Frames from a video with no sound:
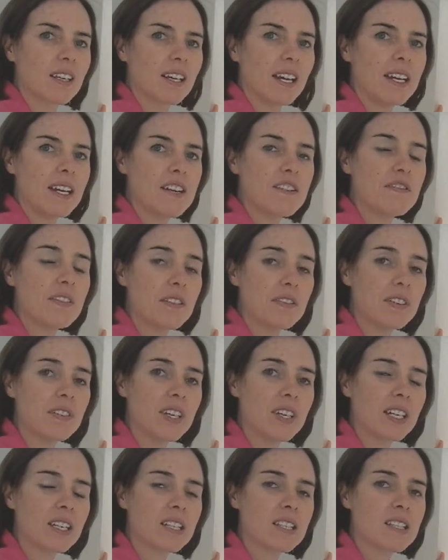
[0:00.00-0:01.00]
Okay. If f
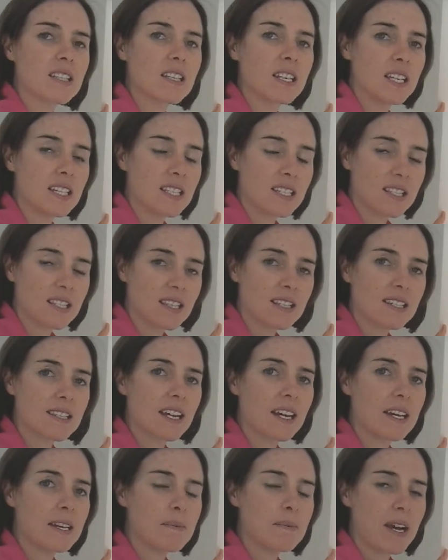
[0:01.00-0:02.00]
of x is the
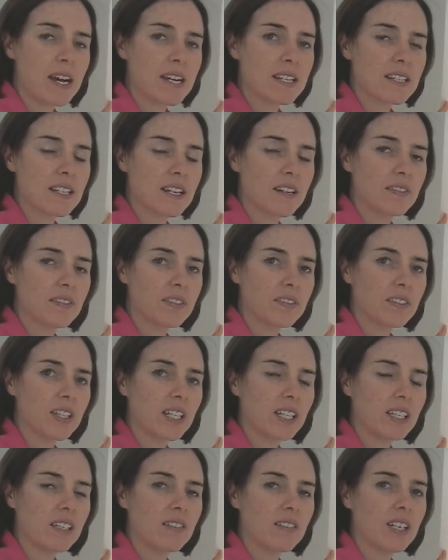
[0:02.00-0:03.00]
same as f of
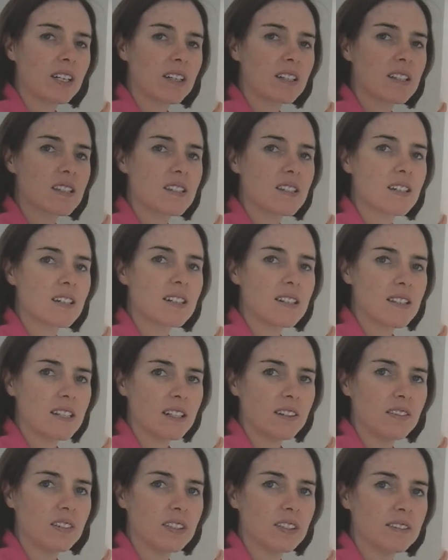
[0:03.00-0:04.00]
negative x, it's
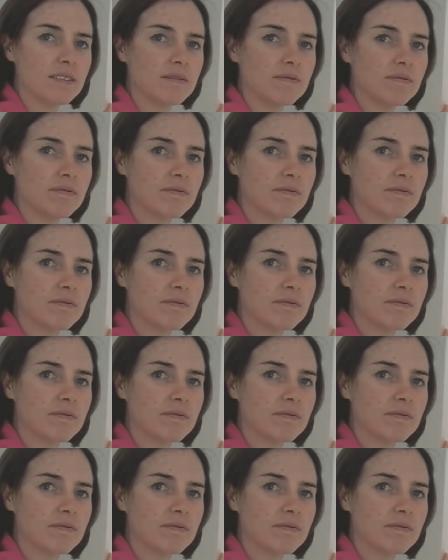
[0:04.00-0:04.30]
even.